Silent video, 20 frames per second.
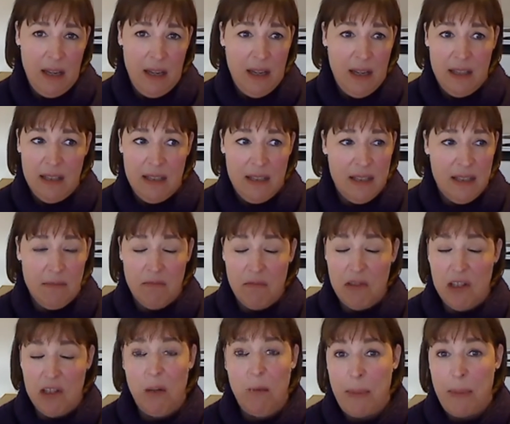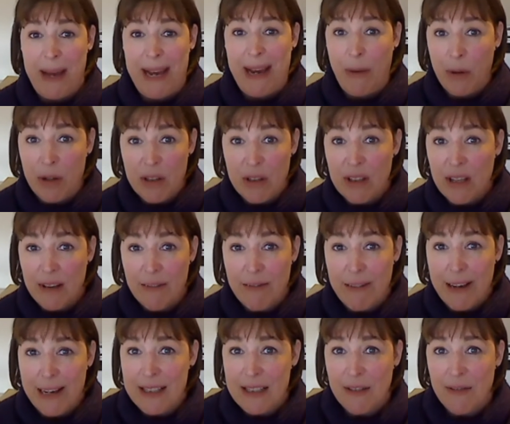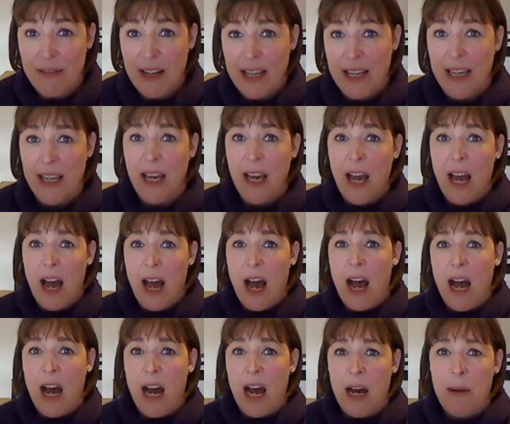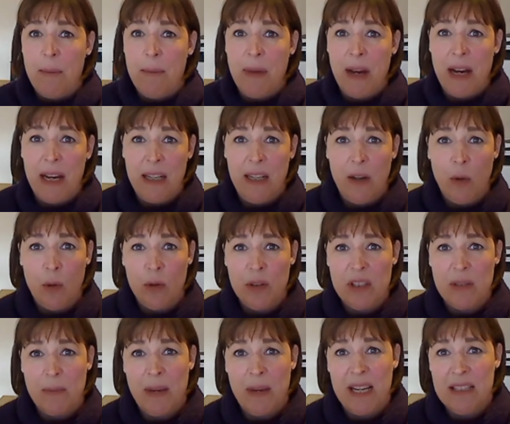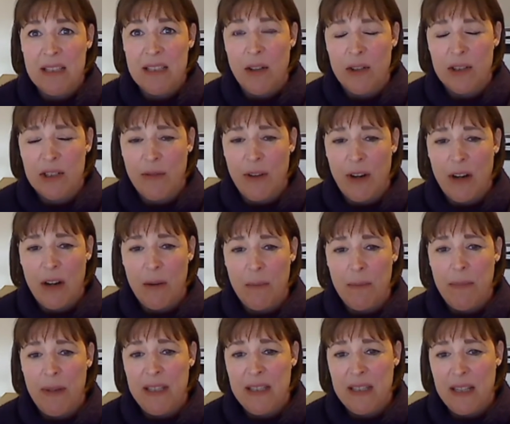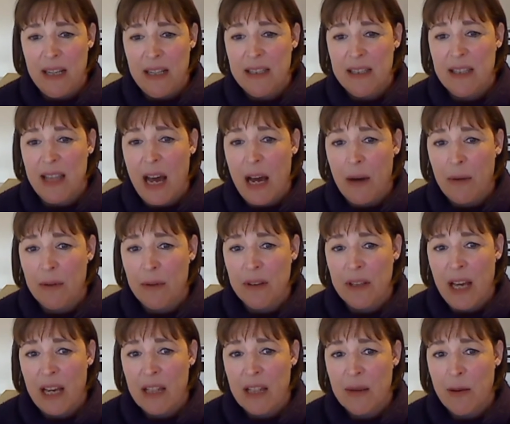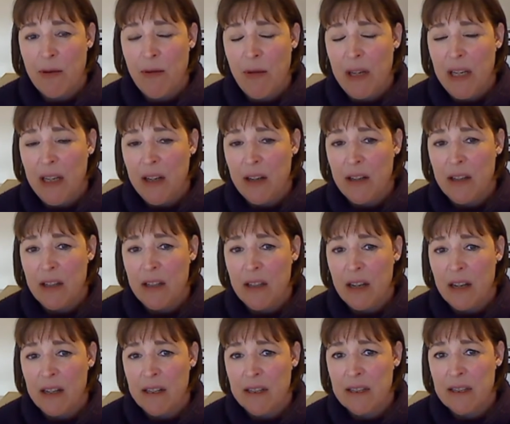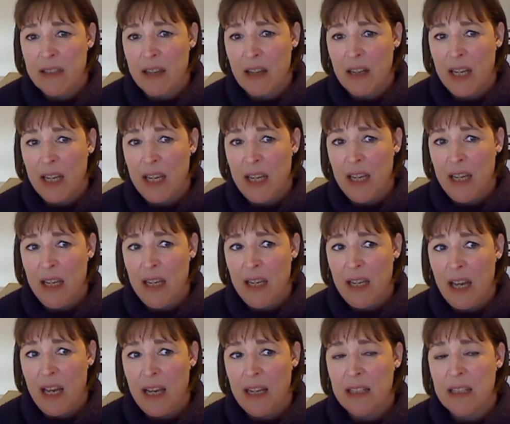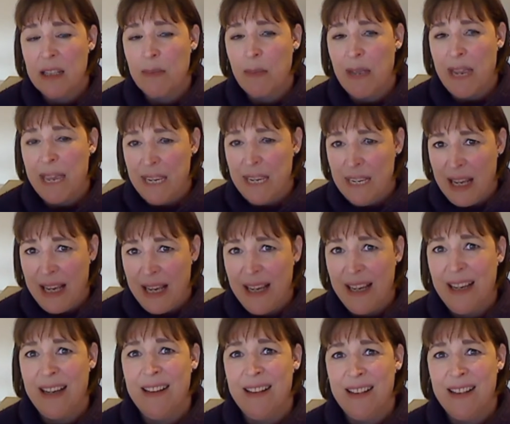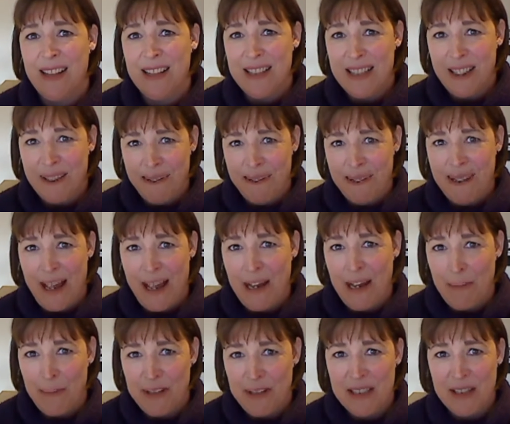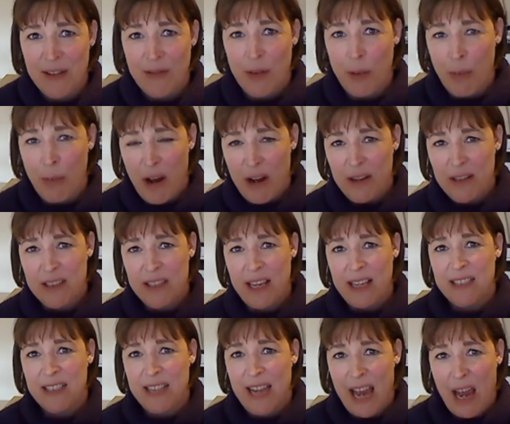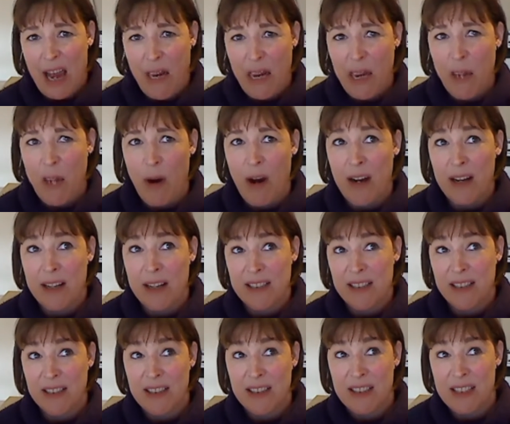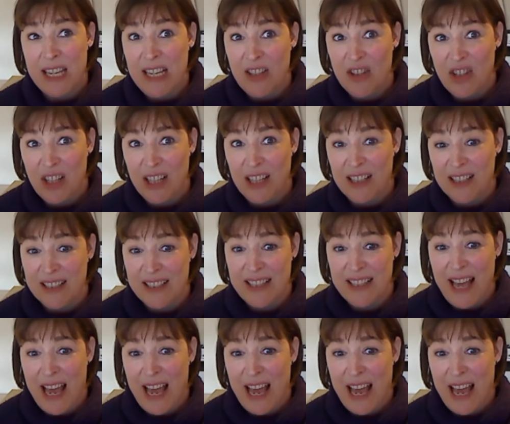is powered effectively and automates a lot of our business. That's been really good. And Sunny explaining the different elements of the process and how it works and teaching us